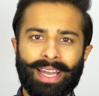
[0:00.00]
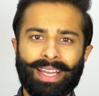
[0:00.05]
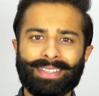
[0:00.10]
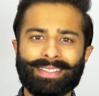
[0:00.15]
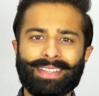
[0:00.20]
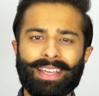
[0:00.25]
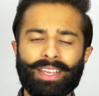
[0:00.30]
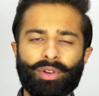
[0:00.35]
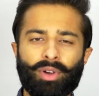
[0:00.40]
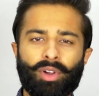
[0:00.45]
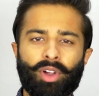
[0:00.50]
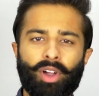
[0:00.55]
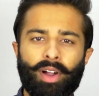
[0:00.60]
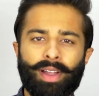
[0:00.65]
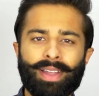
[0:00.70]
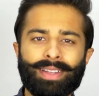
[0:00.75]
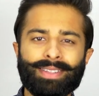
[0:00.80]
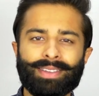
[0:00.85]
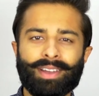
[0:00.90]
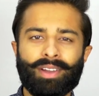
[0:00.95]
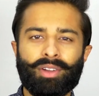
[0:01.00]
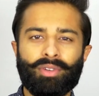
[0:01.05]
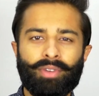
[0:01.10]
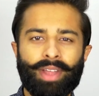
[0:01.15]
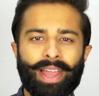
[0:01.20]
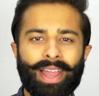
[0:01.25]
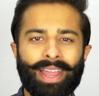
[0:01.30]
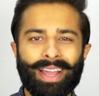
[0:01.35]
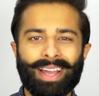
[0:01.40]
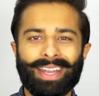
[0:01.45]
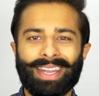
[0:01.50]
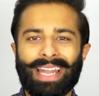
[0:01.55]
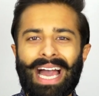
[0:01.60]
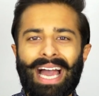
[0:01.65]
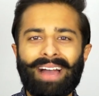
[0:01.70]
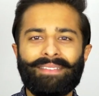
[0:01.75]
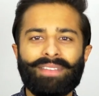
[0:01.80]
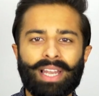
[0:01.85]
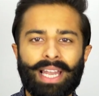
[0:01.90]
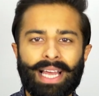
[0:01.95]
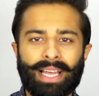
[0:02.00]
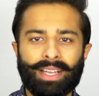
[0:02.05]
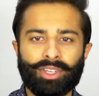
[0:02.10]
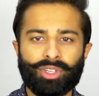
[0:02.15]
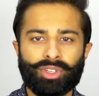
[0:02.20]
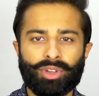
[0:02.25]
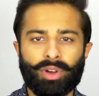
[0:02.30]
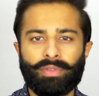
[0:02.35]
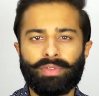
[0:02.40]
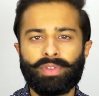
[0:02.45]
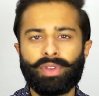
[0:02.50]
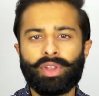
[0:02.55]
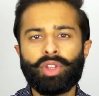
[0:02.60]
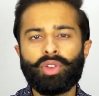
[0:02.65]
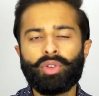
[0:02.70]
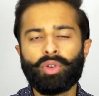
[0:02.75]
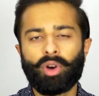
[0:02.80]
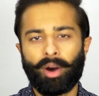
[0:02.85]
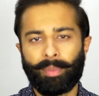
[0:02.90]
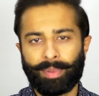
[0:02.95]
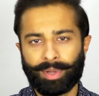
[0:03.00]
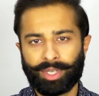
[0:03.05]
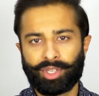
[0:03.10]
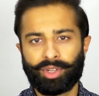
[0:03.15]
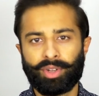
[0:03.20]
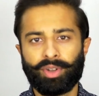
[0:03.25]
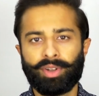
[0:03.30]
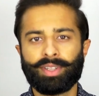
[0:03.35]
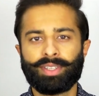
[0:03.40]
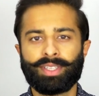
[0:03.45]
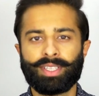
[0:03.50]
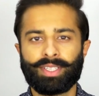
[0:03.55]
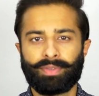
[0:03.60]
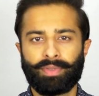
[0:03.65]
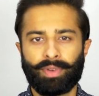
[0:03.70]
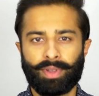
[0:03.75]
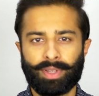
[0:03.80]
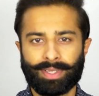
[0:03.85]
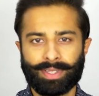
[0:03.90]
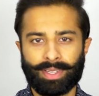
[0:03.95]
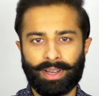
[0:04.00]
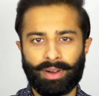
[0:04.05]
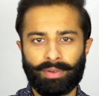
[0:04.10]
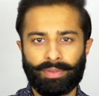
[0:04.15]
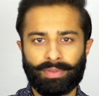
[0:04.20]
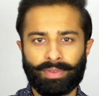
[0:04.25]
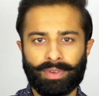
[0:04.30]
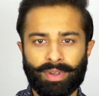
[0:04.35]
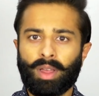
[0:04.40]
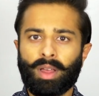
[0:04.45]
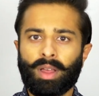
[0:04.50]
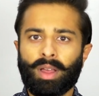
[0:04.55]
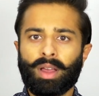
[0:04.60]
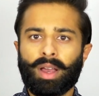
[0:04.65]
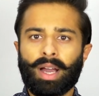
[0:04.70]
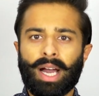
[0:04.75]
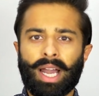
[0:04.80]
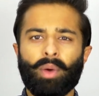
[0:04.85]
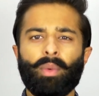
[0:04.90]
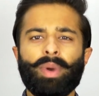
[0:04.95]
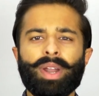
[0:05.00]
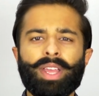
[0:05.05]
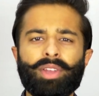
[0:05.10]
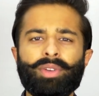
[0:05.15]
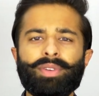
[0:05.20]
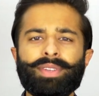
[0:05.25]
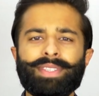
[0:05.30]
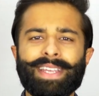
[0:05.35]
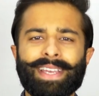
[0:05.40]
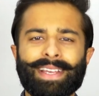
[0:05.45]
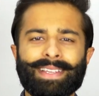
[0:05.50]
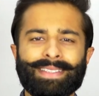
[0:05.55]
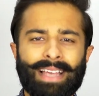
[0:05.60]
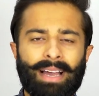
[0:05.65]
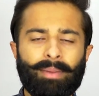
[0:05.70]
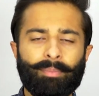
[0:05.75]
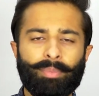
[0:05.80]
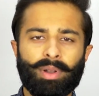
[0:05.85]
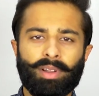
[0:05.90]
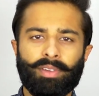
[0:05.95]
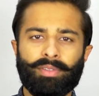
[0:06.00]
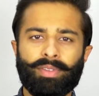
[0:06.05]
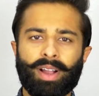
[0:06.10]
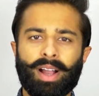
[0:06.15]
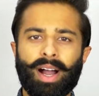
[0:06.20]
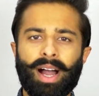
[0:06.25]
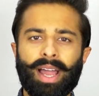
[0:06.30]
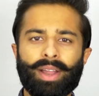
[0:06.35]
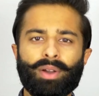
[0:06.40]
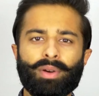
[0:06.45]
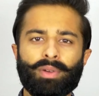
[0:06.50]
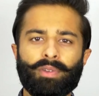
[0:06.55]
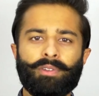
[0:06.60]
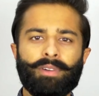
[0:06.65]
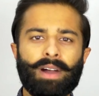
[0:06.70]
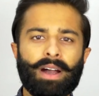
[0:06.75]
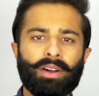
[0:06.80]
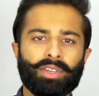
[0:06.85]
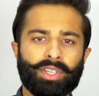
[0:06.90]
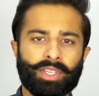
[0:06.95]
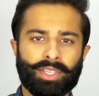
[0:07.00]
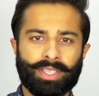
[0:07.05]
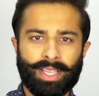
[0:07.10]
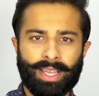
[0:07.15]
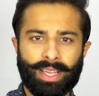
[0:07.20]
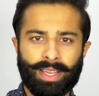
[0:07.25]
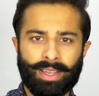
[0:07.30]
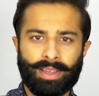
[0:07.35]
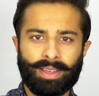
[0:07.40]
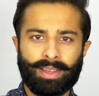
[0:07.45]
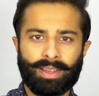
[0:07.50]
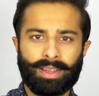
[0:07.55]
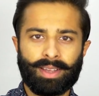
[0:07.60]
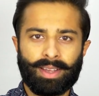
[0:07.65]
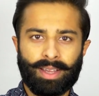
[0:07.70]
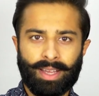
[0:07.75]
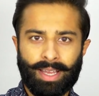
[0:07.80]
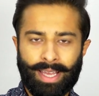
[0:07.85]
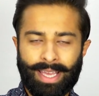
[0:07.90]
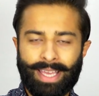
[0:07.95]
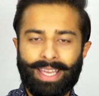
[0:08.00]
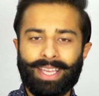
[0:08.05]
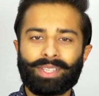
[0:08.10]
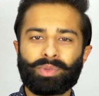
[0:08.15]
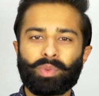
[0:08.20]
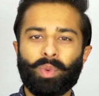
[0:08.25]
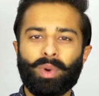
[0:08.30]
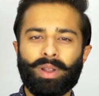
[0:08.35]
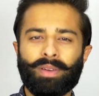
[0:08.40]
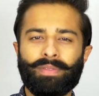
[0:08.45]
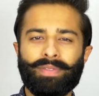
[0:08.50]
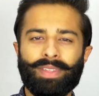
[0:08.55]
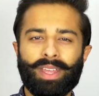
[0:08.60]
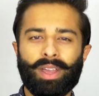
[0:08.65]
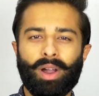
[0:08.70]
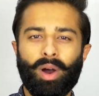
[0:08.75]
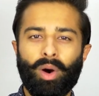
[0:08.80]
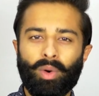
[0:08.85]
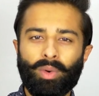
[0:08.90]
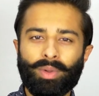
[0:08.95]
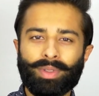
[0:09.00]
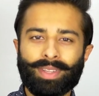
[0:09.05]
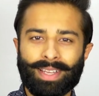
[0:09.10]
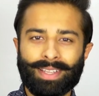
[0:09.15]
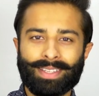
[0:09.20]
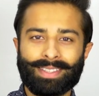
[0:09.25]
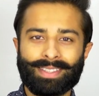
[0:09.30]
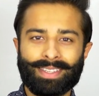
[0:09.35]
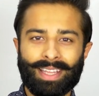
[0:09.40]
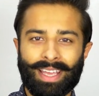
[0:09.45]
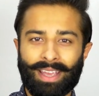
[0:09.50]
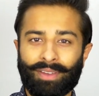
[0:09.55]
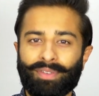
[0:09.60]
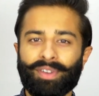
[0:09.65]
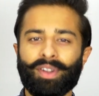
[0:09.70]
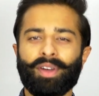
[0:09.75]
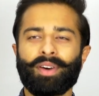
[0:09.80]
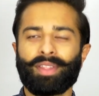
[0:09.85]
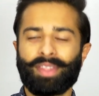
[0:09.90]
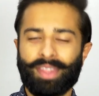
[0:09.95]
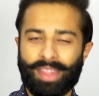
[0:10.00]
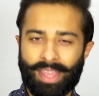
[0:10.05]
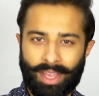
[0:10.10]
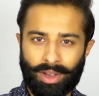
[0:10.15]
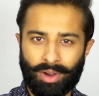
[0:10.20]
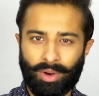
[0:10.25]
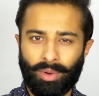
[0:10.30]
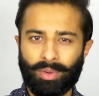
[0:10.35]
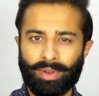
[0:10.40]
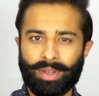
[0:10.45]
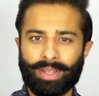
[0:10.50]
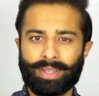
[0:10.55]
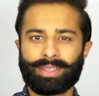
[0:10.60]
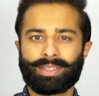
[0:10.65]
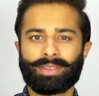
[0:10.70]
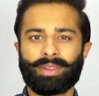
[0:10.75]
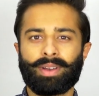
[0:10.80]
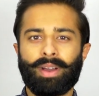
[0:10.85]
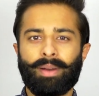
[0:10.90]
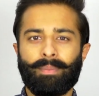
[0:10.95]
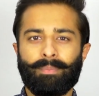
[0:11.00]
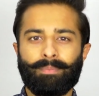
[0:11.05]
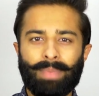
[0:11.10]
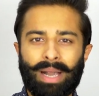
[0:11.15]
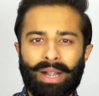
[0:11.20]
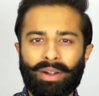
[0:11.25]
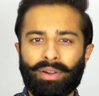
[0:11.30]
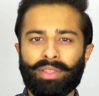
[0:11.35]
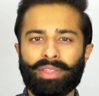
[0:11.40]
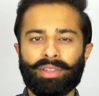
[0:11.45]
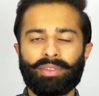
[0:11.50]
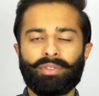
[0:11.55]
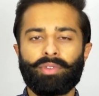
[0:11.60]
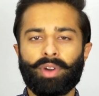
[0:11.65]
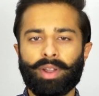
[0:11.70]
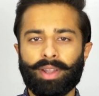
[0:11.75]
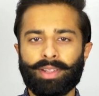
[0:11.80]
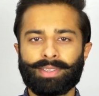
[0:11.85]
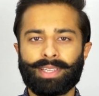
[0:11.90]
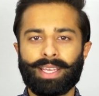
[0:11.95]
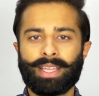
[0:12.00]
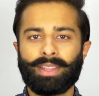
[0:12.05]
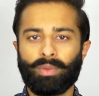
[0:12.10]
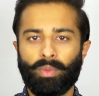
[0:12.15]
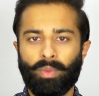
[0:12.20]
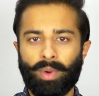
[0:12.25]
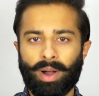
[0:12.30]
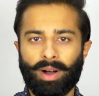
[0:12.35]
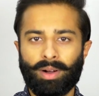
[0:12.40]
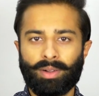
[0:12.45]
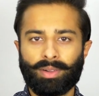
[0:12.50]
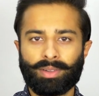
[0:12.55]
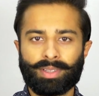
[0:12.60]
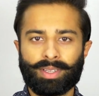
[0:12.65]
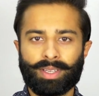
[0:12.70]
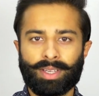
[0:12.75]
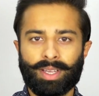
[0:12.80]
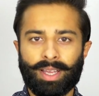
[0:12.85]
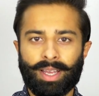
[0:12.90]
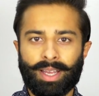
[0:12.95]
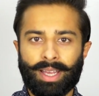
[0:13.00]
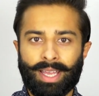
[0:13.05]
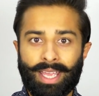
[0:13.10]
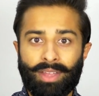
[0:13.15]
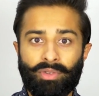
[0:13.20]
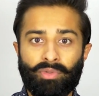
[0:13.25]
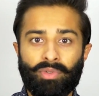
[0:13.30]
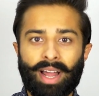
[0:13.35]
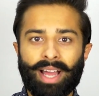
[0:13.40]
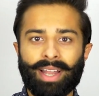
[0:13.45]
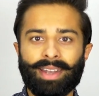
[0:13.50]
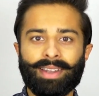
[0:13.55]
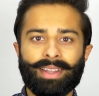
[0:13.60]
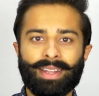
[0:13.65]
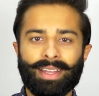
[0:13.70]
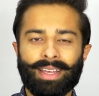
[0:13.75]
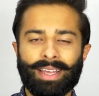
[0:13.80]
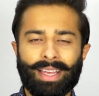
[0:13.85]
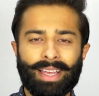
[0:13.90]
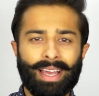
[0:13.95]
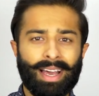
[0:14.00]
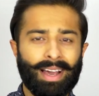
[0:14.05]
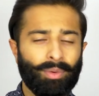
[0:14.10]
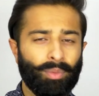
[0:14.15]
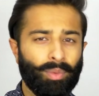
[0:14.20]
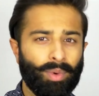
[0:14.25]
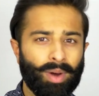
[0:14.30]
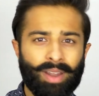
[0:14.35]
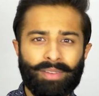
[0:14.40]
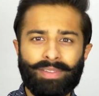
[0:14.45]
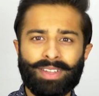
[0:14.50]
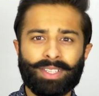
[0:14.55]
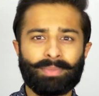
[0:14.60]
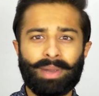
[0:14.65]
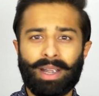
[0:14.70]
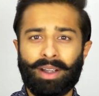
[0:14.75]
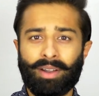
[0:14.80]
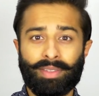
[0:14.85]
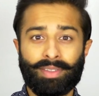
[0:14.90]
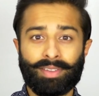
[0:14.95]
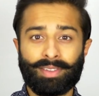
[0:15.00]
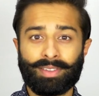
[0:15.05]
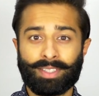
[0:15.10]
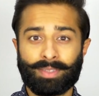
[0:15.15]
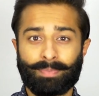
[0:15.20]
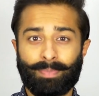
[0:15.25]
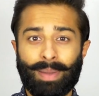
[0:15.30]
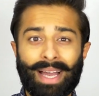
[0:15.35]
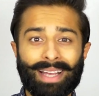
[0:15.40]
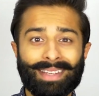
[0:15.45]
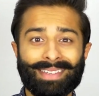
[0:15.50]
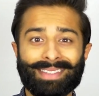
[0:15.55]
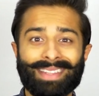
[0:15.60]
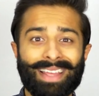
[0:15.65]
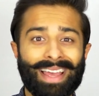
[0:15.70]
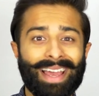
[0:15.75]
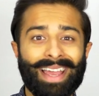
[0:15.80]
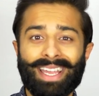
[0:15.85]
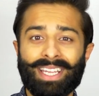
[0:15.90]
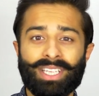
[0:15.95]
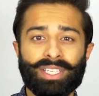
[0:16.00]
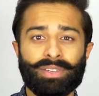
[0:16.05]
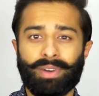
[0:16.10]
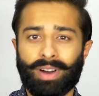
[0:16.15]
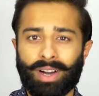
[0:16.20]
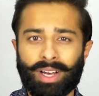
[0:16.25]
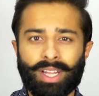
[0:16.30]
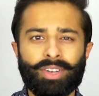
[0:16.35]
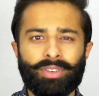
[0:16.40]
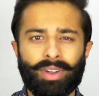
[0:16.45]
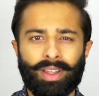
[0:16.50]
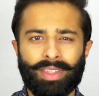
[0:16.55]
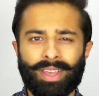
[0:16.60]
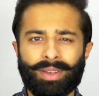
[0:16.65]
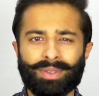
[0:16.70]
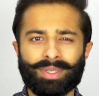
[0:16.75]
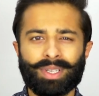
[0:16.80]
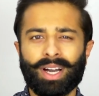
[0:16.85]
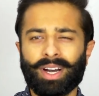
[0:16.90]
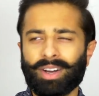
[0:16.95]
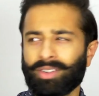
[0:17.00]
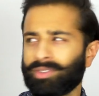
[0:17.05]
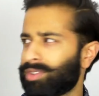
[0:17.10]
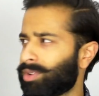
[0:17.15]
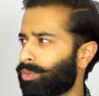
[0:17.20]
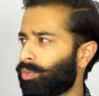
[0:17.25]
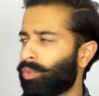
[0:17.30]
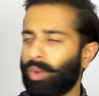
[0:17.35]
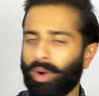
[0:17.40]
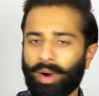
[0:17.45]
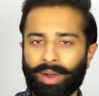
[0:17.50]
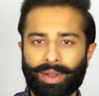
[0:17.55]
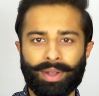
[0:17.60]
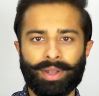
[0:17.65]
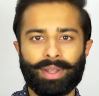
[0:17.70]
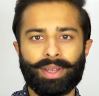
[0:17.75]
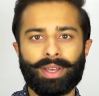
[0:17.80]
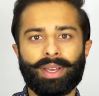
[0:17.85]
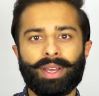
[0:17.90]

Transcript: and it's that you're going to create an avalanche of new opportunities for yourself. And I want to use the example of a guy called Fauja Singh. He is one of the oldest, if not the oldest, marathon runners in the world. He ran one of his marathons past the age of 100, I think it was 101.